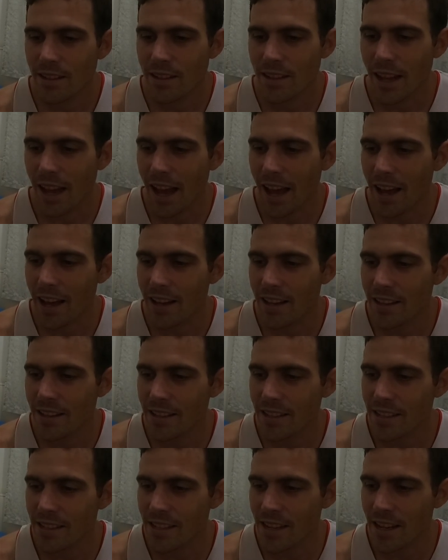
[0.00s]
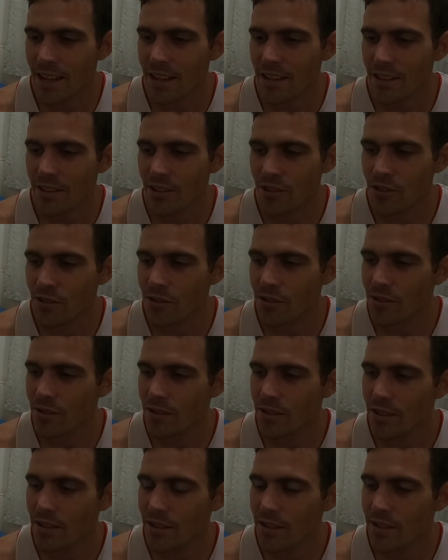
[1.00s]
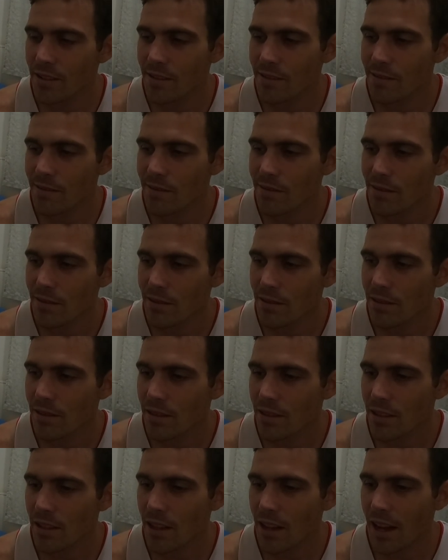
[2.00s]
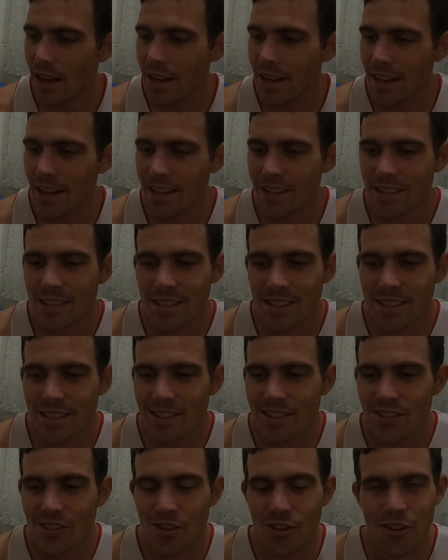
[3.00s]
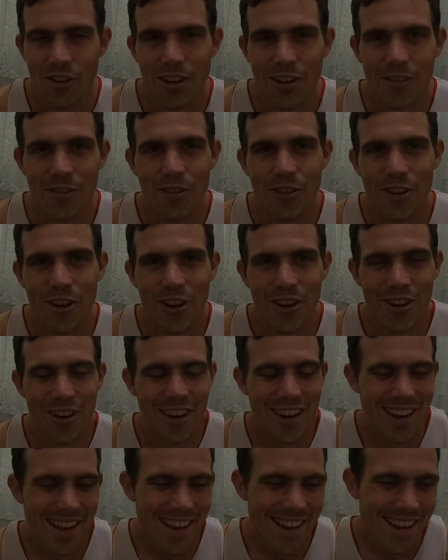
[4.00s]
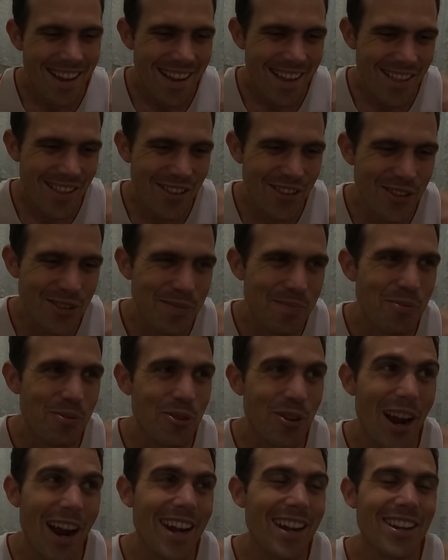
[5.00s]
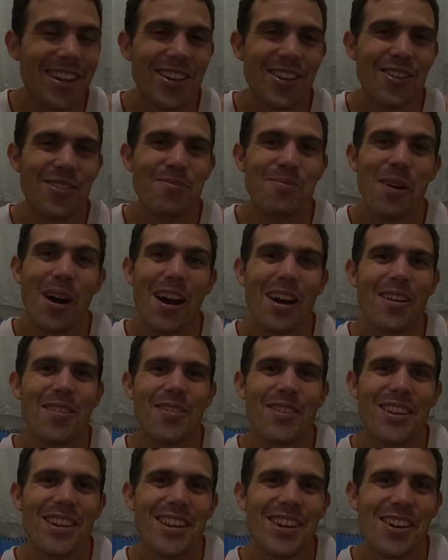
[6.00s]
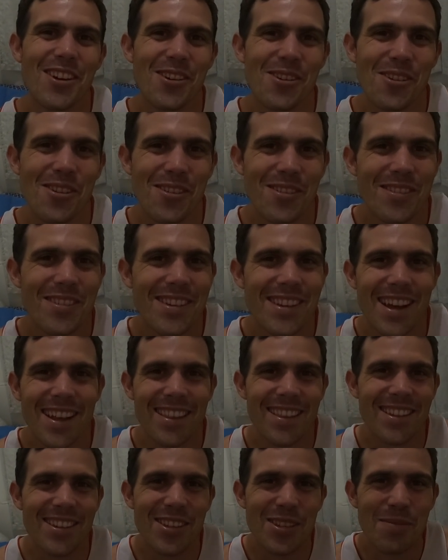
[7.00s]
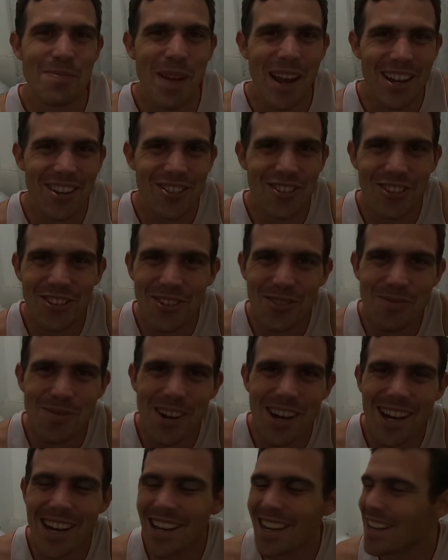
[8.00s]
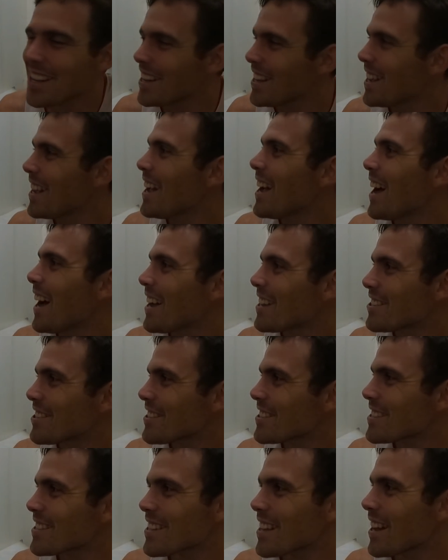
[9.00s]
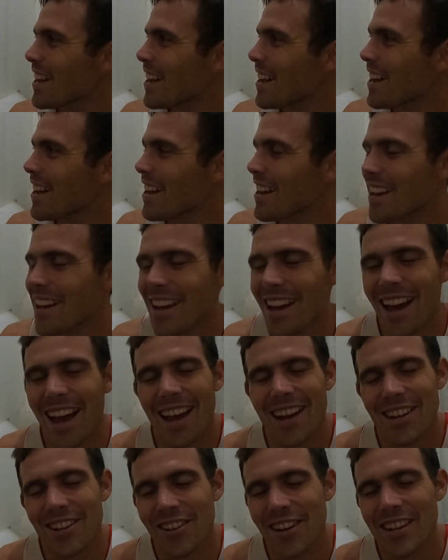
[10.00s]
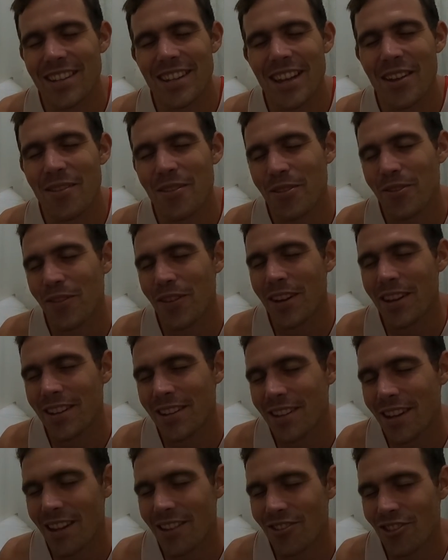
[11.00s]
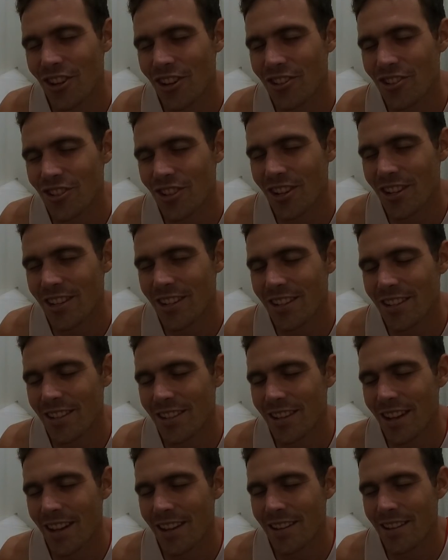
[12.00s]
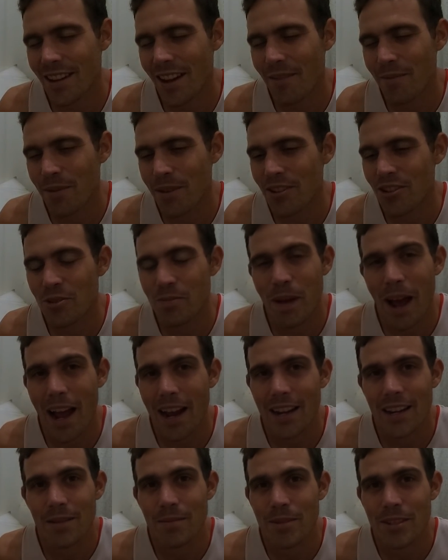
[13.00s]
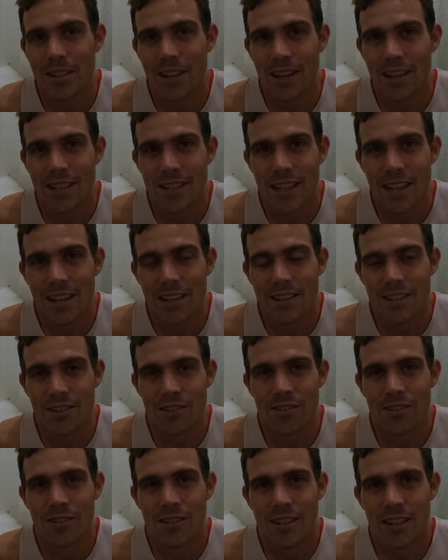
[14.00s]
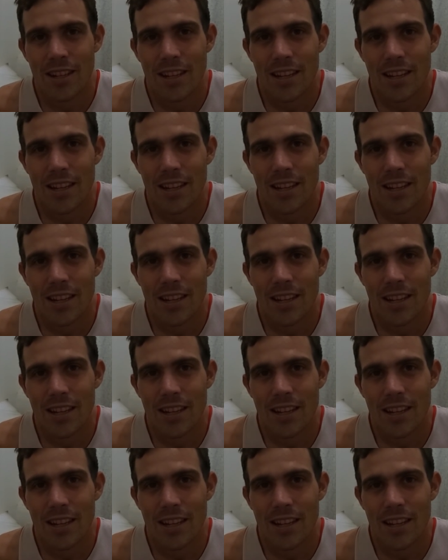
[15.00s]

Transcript: yeah, this is it. So I guess sorry for sporadic goodbye video, nothing special, but I just I had a great day with Finn and Junjun, and I've been just packing besides that, so